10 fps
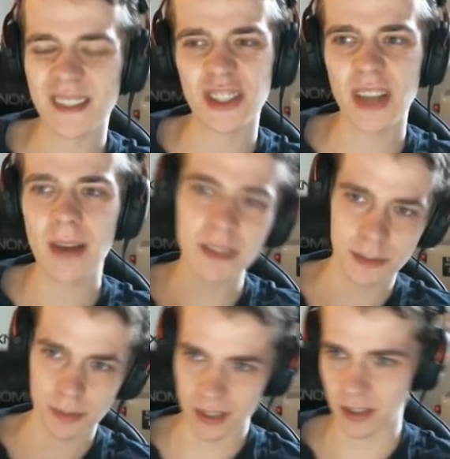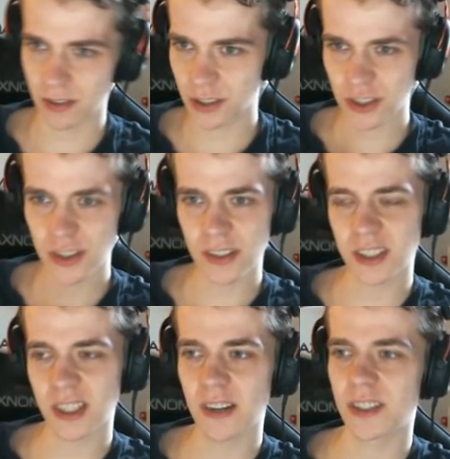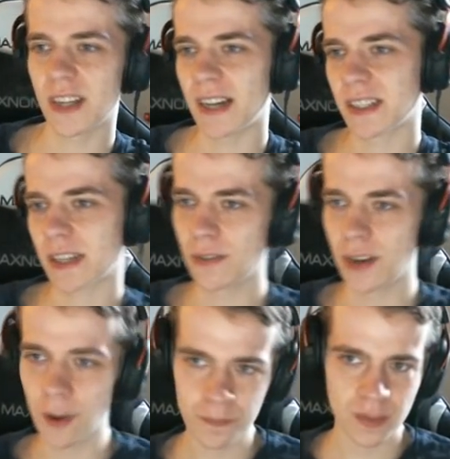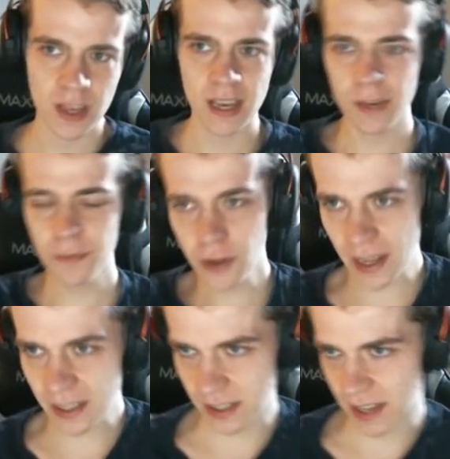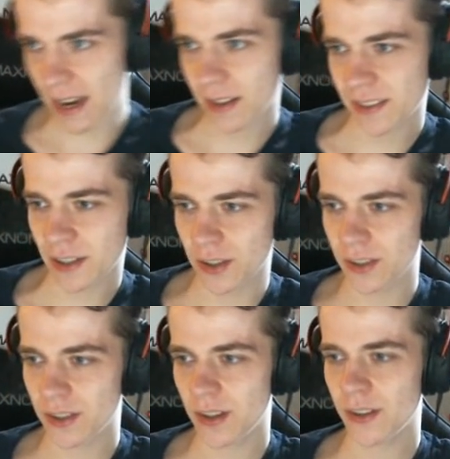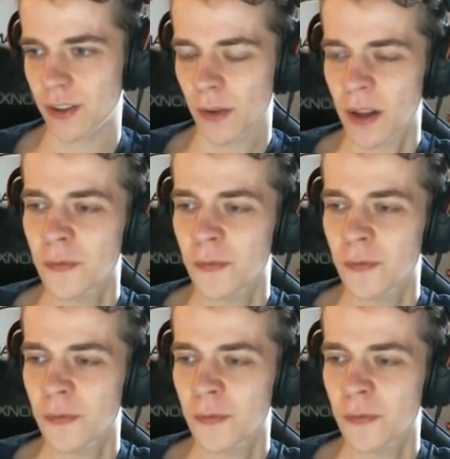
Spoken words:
the Shaman spells are just not synergizing well. If you get a the one